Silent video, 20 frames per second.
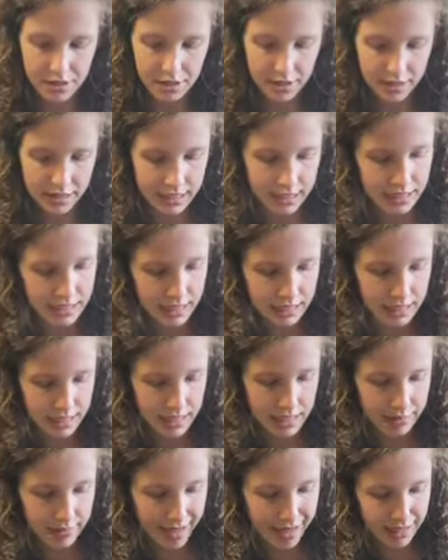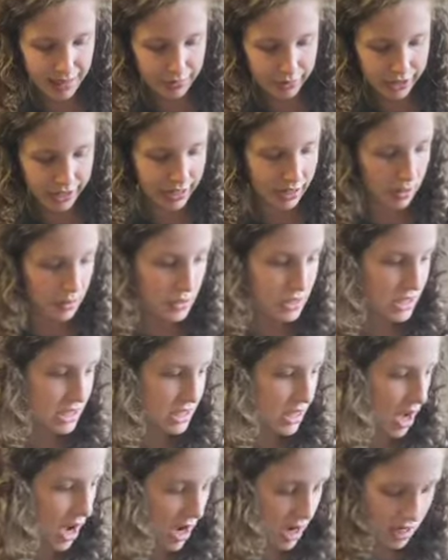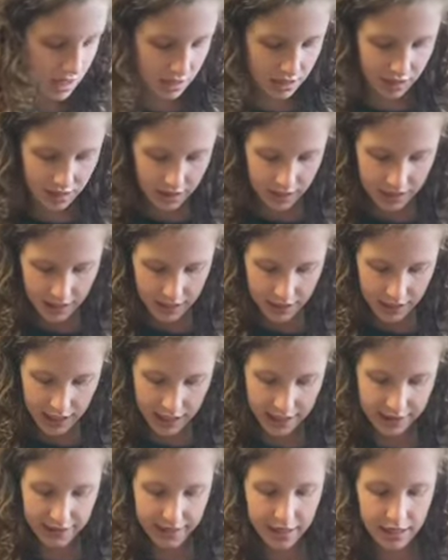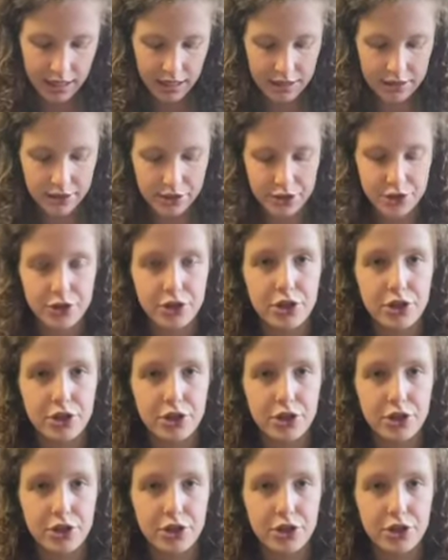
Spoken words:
This is the Malabrigo sock in the colors